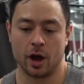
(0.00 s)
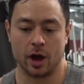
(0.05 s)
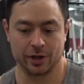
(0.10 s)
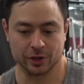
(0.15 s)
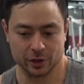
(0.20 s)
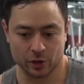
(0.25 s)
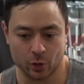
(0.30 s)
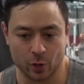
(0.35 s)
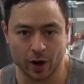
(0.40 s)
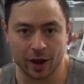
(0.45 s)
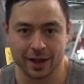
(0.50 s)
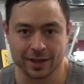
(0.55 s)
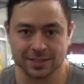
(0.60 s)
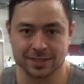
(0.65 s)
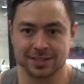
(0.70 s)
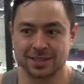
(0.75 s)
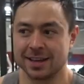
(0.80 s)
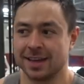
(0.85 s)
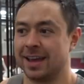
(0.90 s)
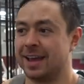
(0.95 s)
on your
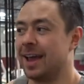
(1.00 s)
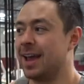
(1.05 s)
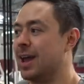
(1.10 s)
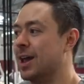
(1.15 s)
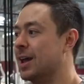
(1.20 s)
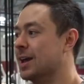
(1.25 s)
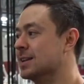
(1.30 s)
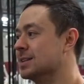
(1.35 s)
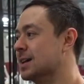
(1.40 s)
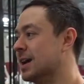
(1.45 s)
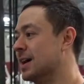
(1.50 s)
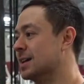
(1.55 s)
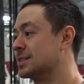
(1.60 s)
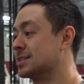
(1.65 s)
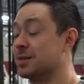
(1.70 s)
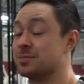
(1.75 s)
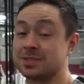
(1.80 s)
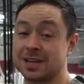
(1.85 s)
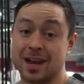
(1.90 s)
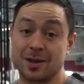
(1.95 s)
quads. And uh,
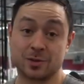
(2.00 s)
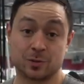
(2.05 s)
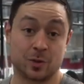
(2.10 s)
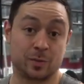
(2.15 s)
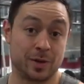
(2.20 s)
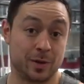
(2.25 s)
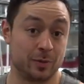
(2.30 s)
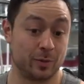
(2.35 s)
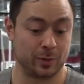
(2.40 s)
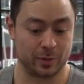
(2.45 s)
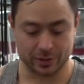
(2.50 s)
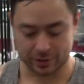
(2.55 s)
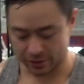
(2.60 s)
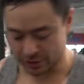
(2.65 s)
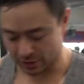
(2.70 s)
sometimes what people will